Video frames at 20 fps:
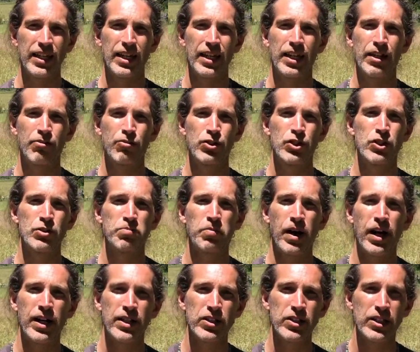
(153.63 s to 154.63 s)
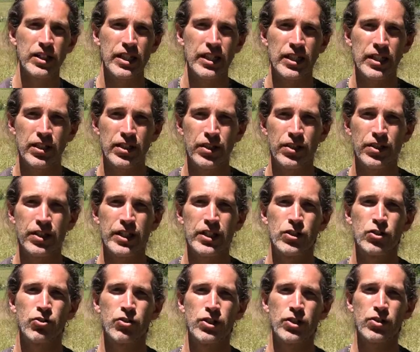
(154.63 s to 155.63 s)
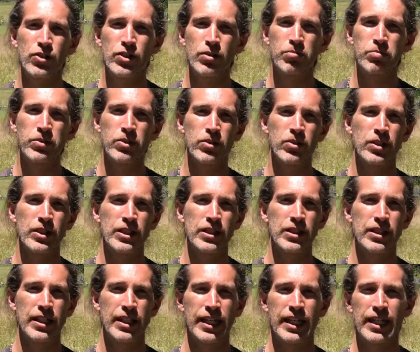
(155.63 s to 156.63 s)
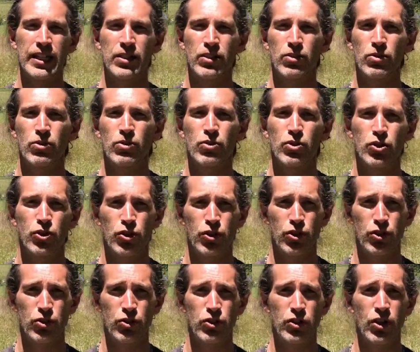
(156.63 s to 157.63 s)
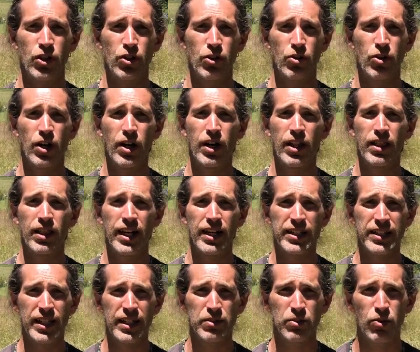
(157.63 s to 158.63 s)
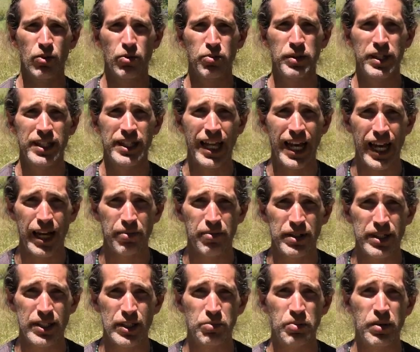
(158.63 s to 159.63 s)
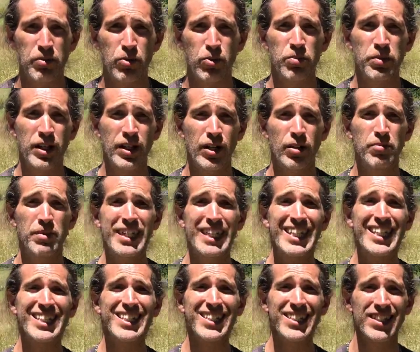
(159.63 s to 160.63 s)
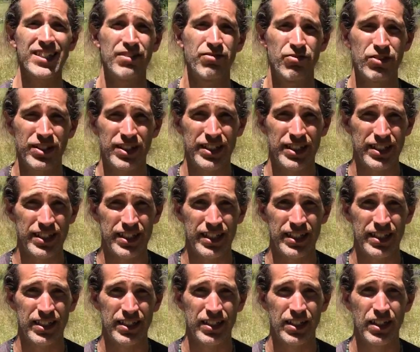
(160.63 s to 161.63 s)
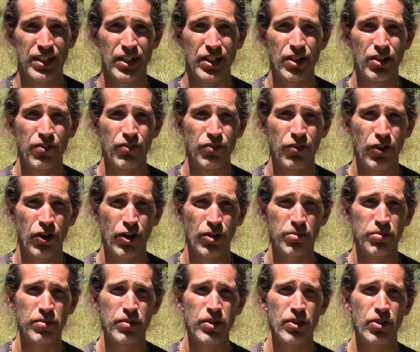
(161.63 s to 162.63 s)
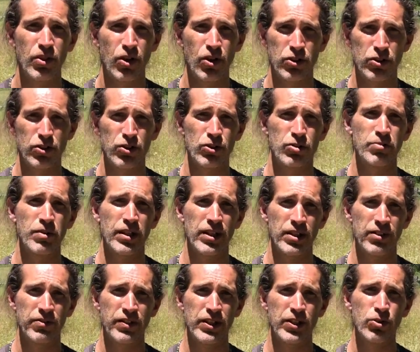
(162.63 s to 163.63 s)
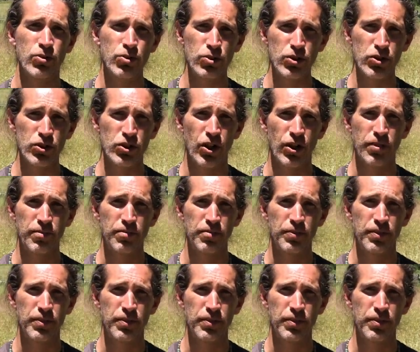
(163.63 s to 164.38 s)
a response in the adrenal's ability to handle sugar. So a lot of times what will begin to happen is people will become insulin resistant from long-term elevated cortisol.